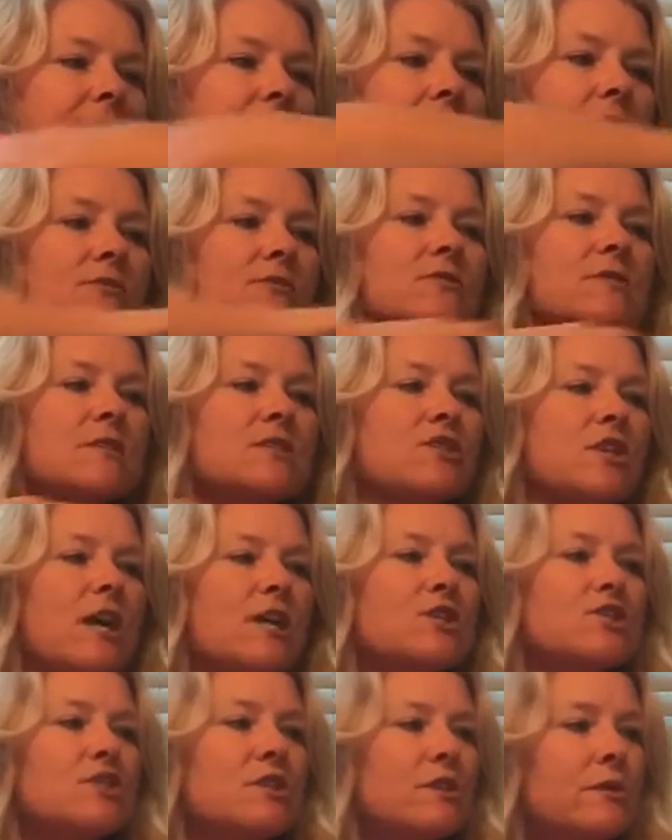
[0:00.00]
another
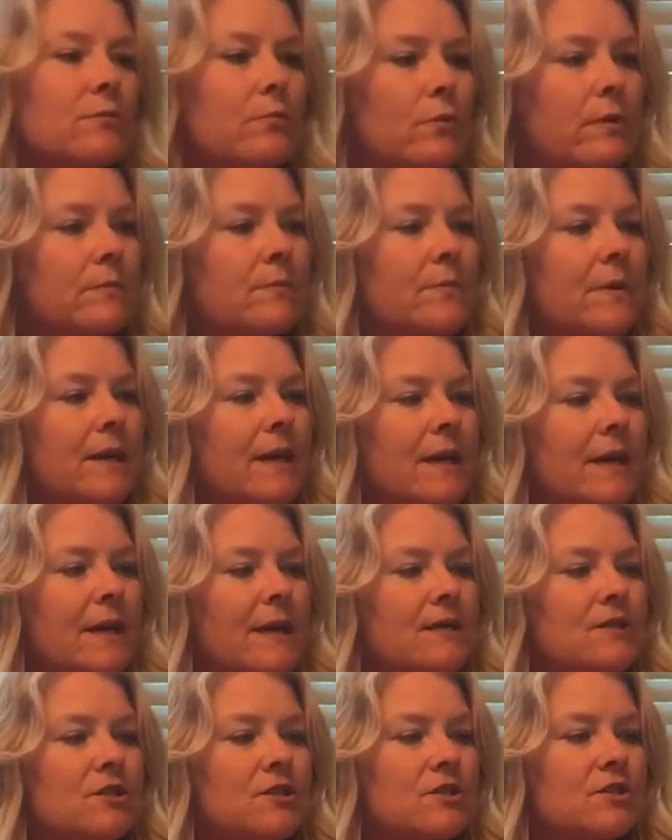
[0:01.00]
suggestion would
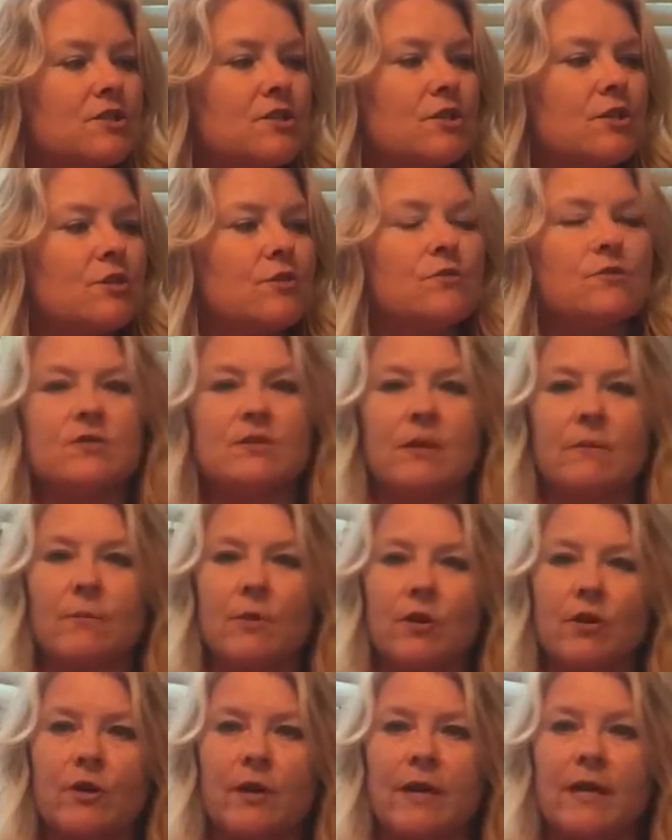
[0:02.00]
be to do
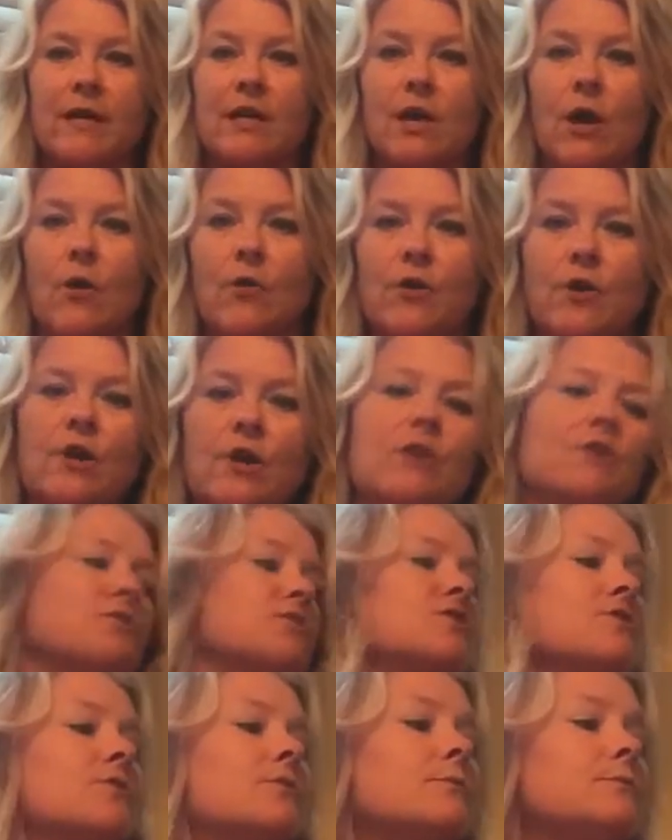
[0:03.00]
some Greek
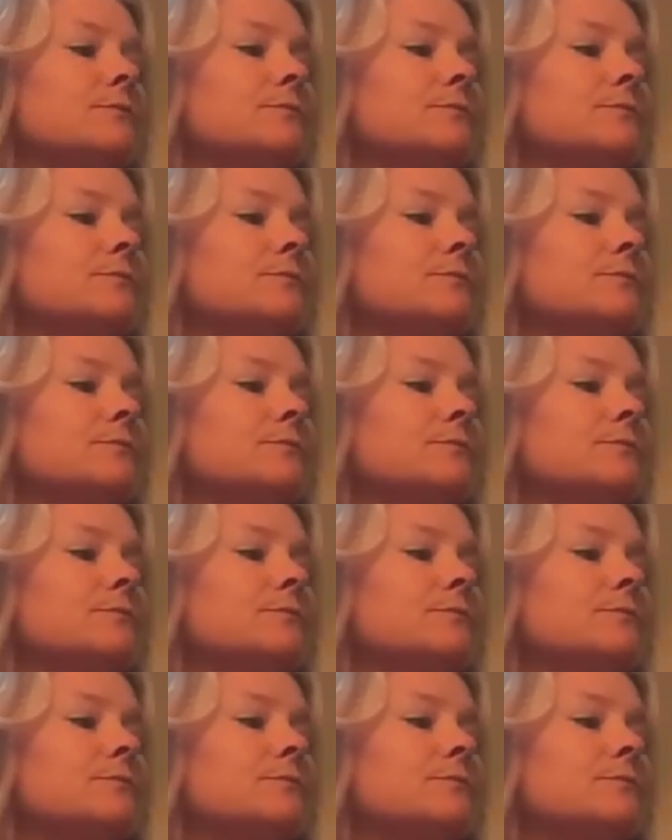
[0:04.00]
yogurt.